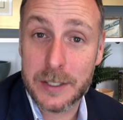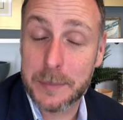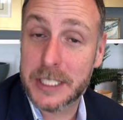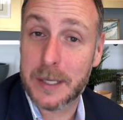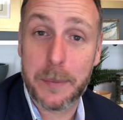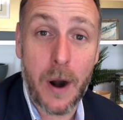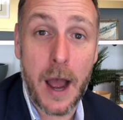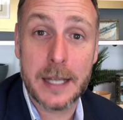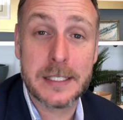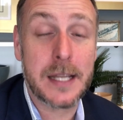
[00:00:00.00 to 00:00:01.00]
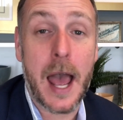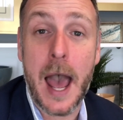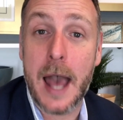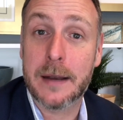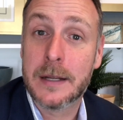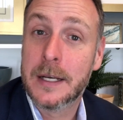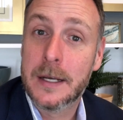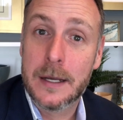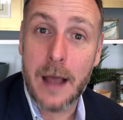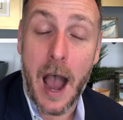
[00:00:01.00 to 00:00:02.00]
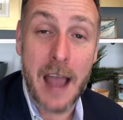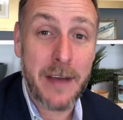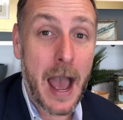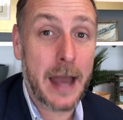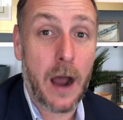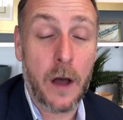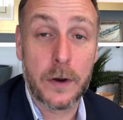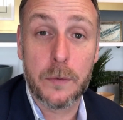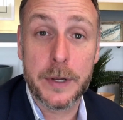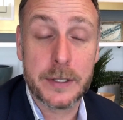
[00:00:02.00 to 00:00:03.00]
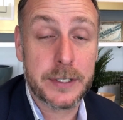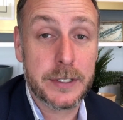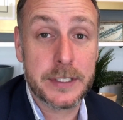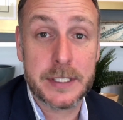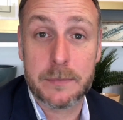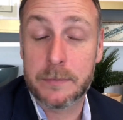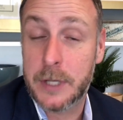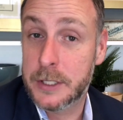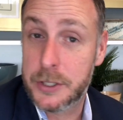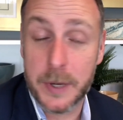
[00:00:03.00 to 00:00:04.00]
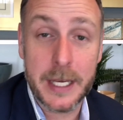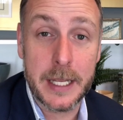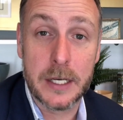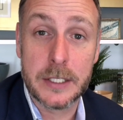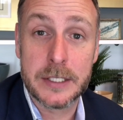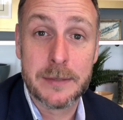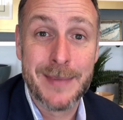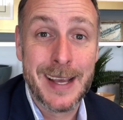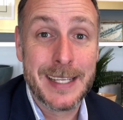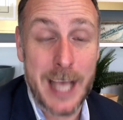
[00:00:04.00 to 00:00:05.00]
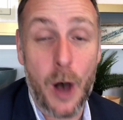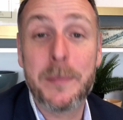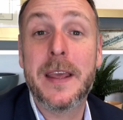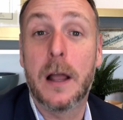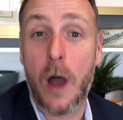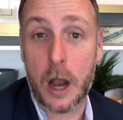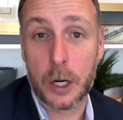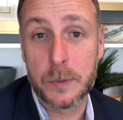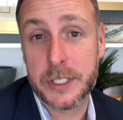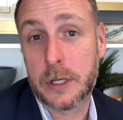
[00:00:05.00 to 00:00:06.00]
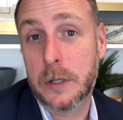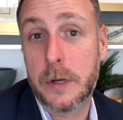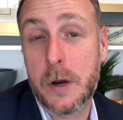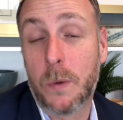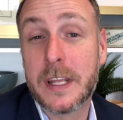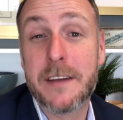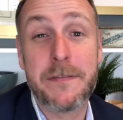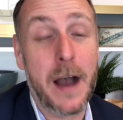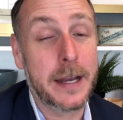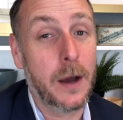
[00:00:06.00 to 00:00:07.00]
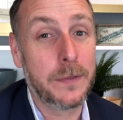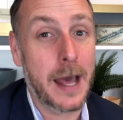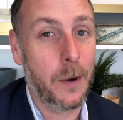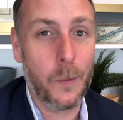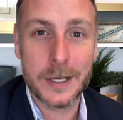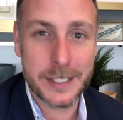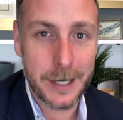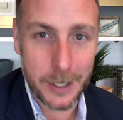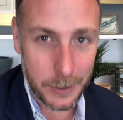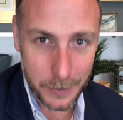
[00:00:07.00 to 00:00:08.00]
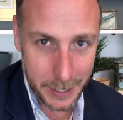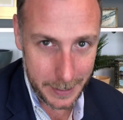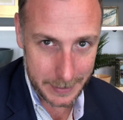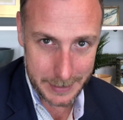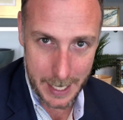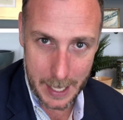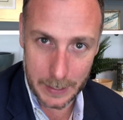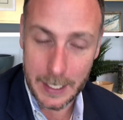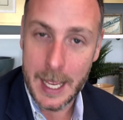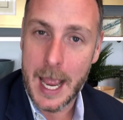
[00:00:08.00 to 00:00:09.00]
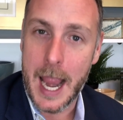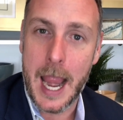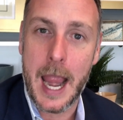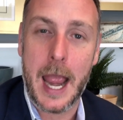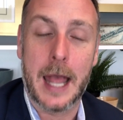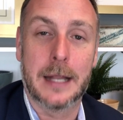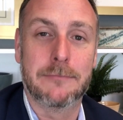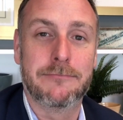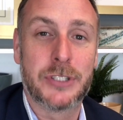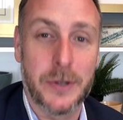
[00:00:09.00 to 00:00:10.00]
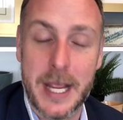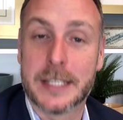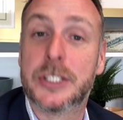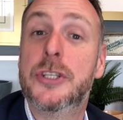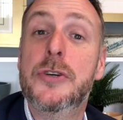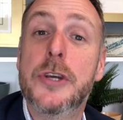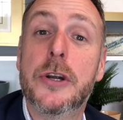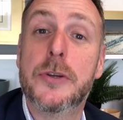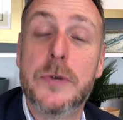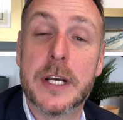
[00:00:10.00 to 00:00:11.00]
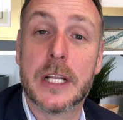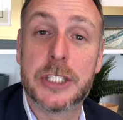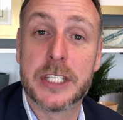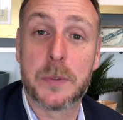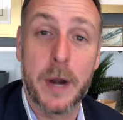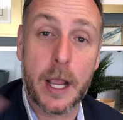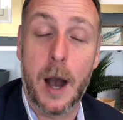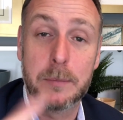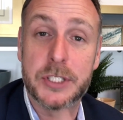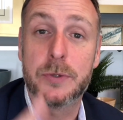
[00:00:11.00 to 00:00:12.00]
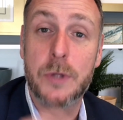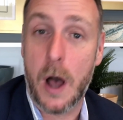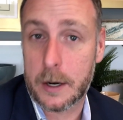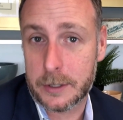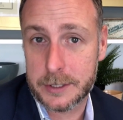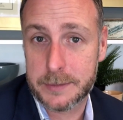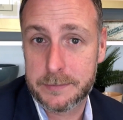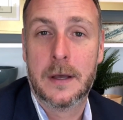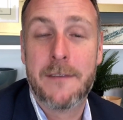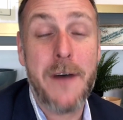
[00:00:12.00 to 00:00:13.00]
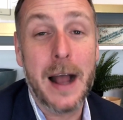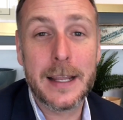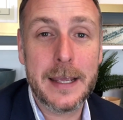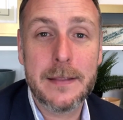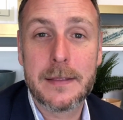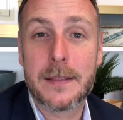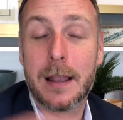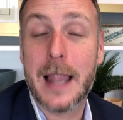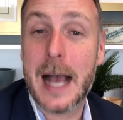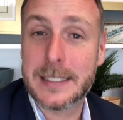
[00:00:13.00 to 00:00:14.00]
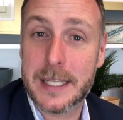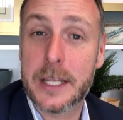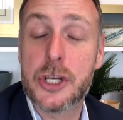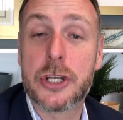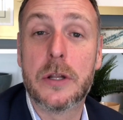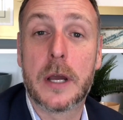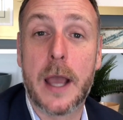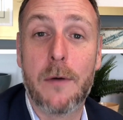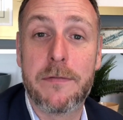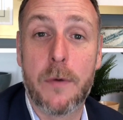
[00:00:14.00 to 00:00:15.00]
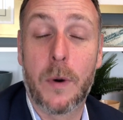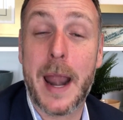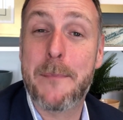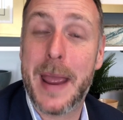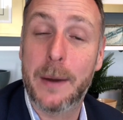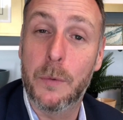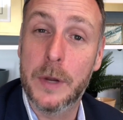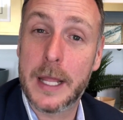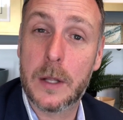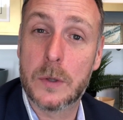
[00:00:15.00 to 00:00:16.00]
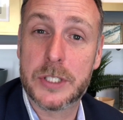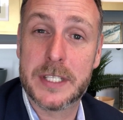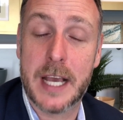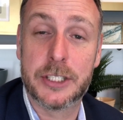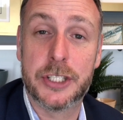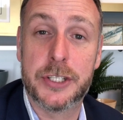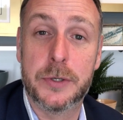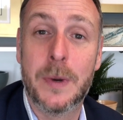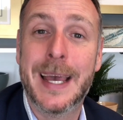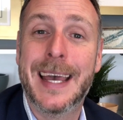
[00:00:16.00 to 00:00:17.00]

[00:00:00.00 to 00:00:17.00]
you'll be surprised at, I've had other realtors doing deals tell me a locker was included only to find out that it wasn't included in the sale. And so yes, do your due diligence when it comes to lockers. Finally, the last thing you should look out for and pay really close attention to